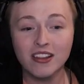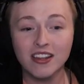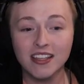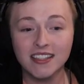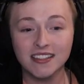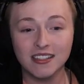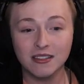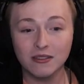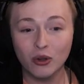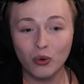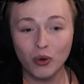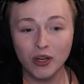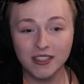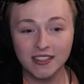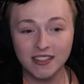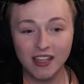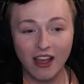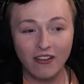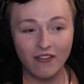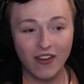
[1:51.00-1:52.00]

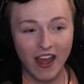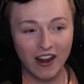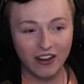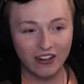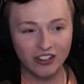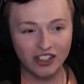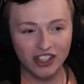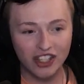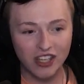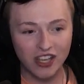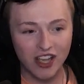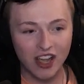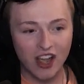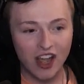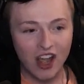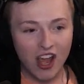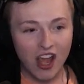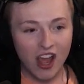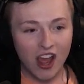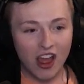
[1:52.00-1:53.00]
source of energy.
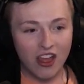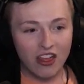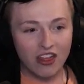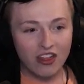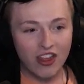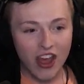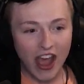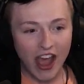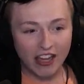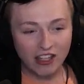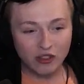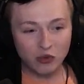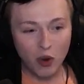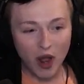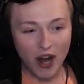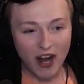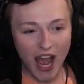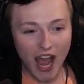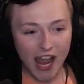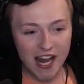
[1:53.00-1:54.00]
That's
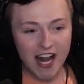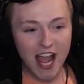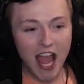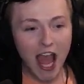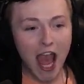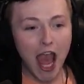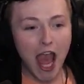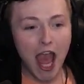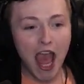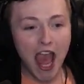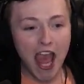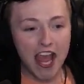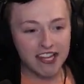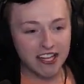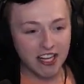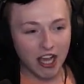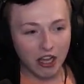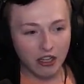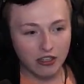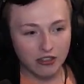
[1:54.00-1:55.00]
what I
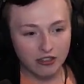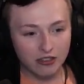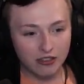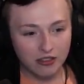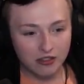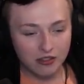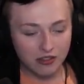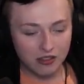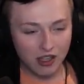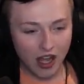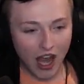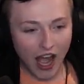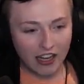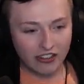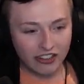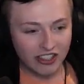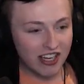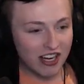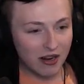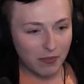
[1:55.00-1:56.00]
need! I
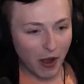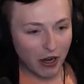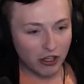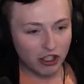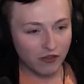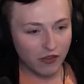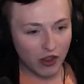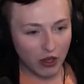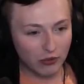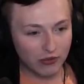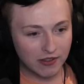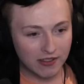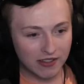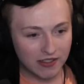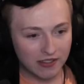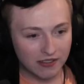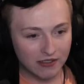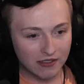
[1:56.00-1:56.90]
just need a bunch of those.